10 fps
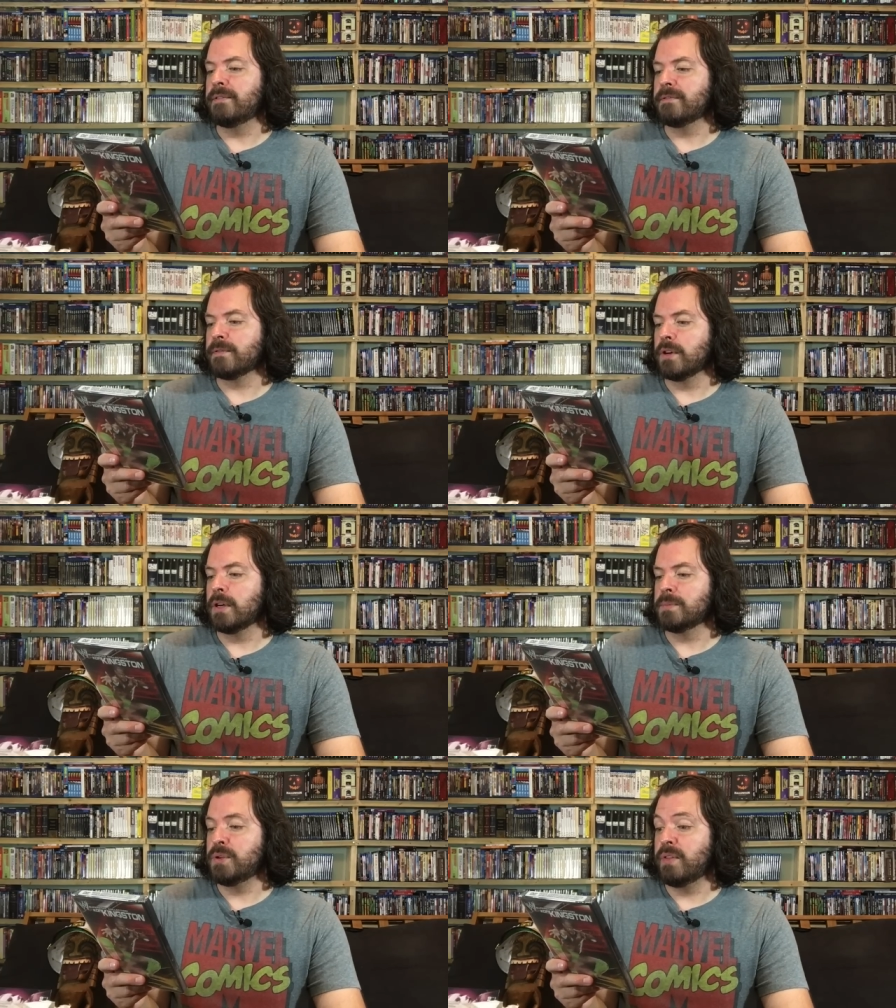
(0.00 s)

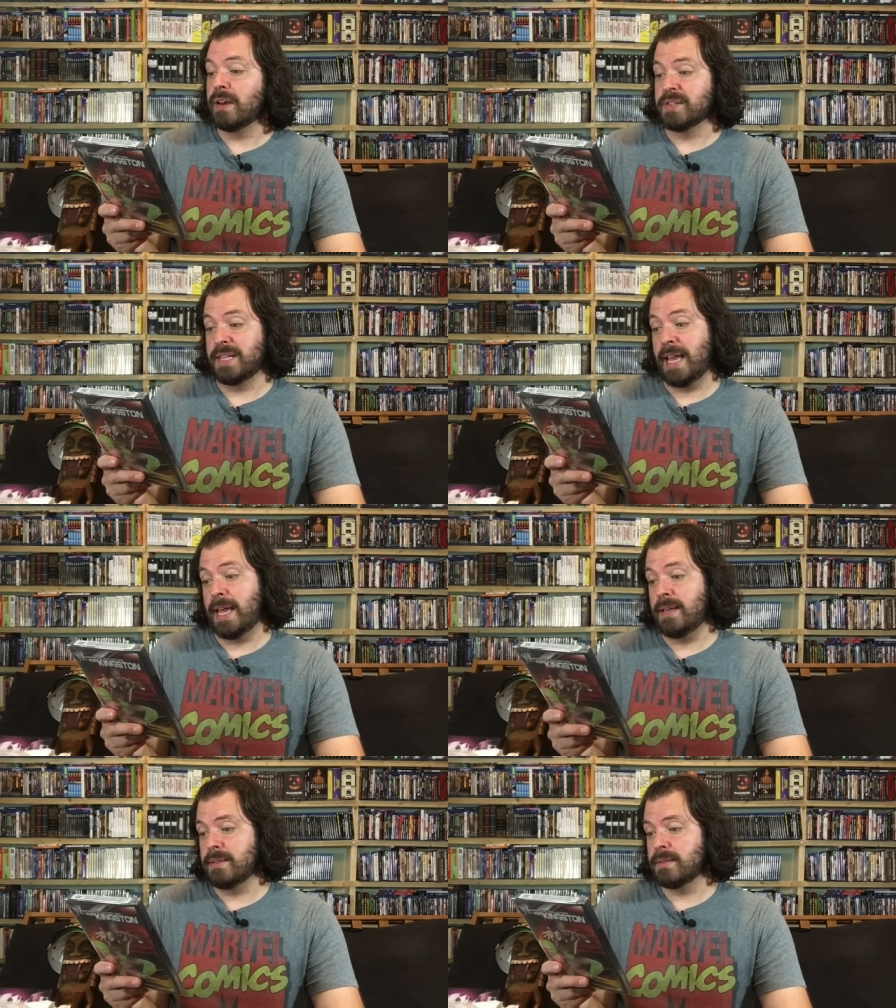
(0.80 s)
from
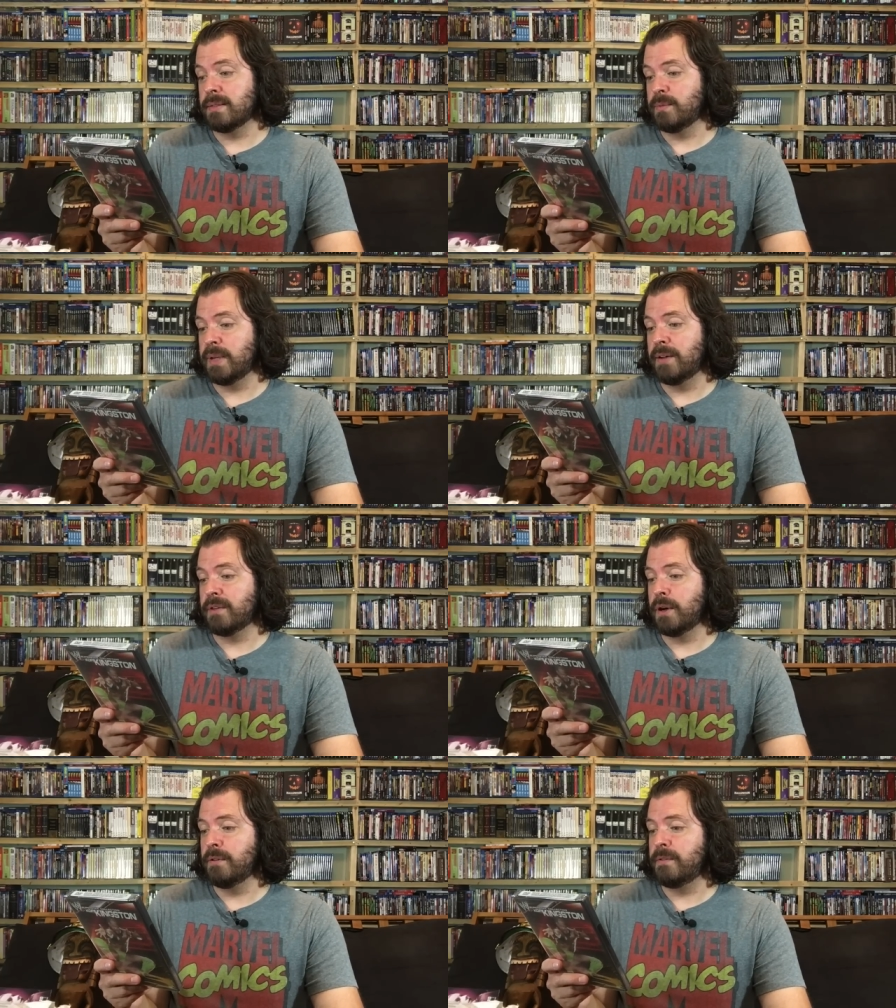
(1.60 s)
2008. We
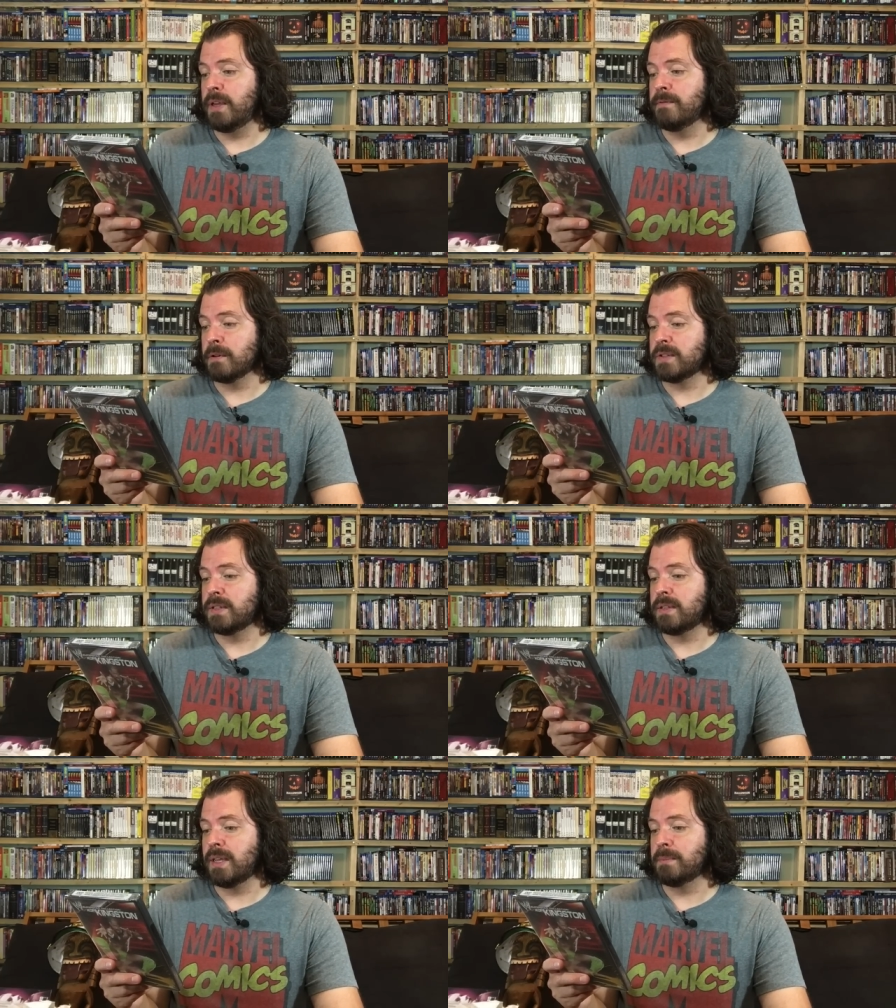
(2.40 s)
have Kofi
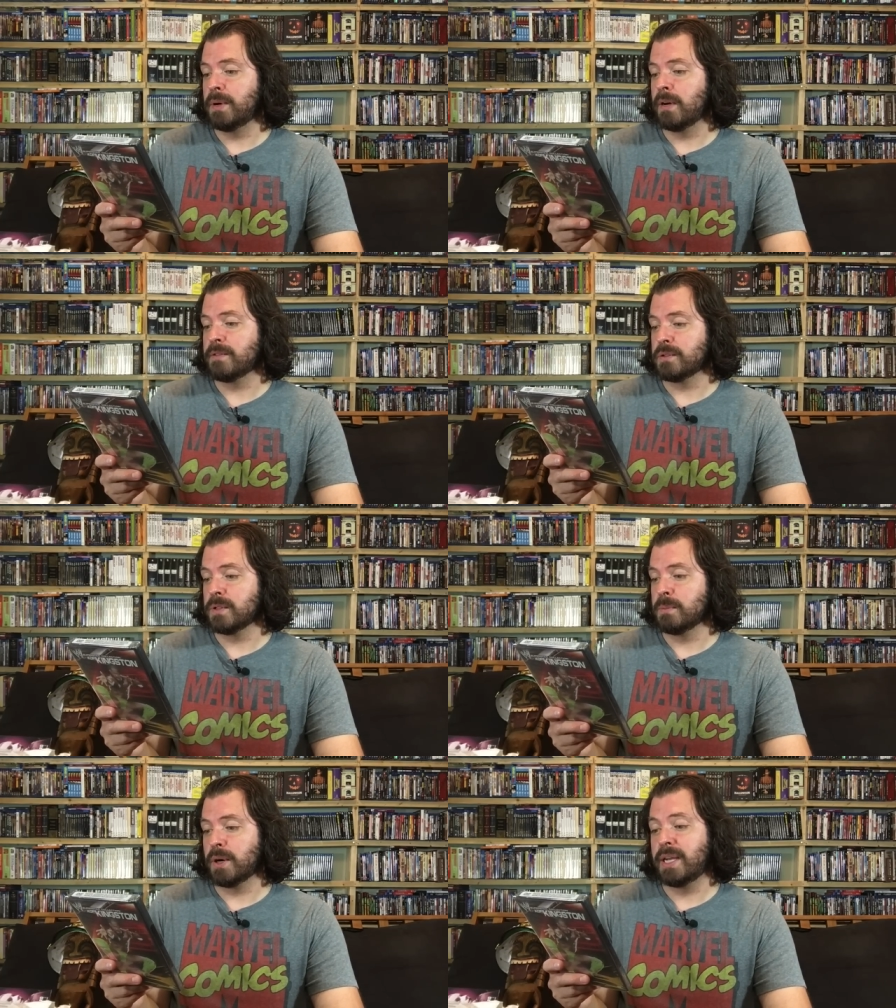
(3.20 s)
versus CM Punk
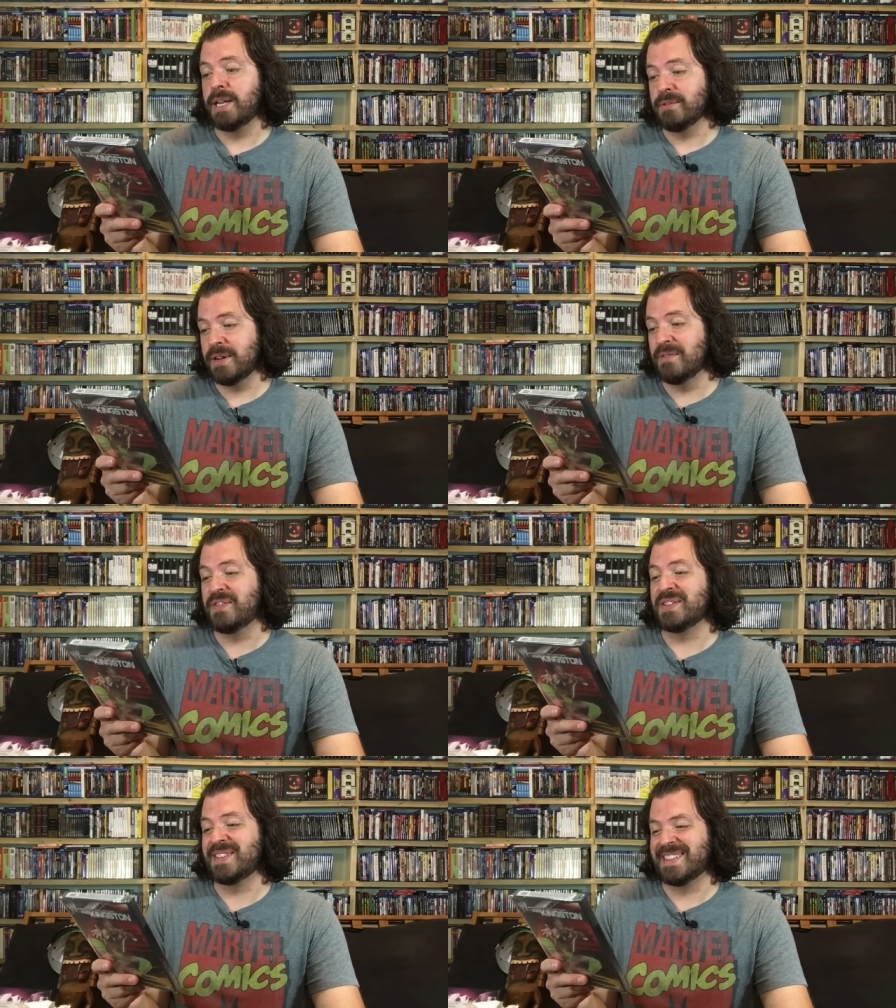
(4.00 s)
versus Mark Henry
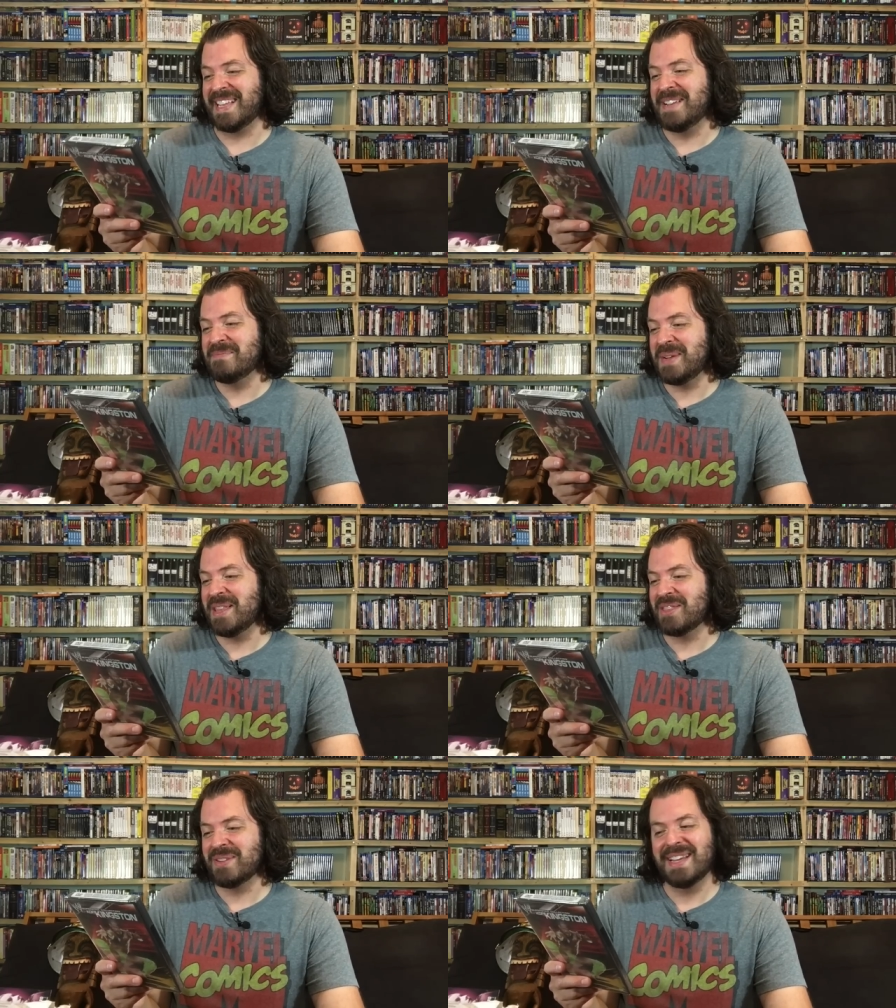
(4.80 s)
versus
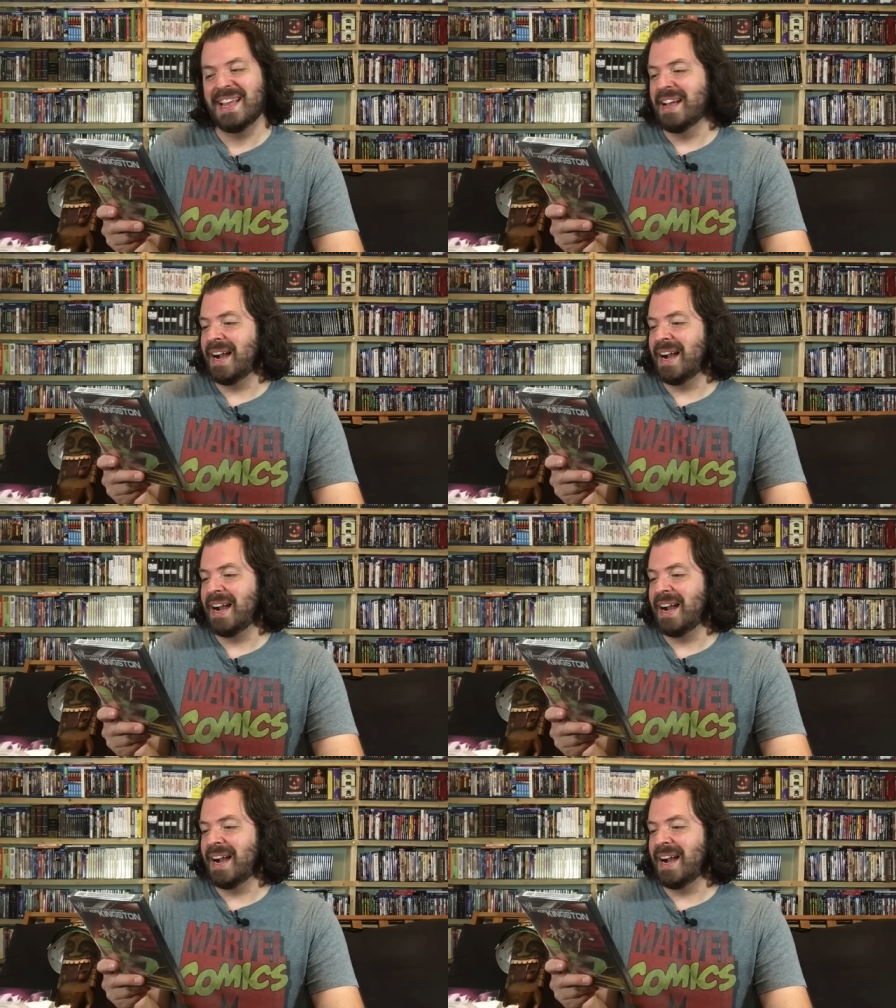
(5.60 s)
MP3.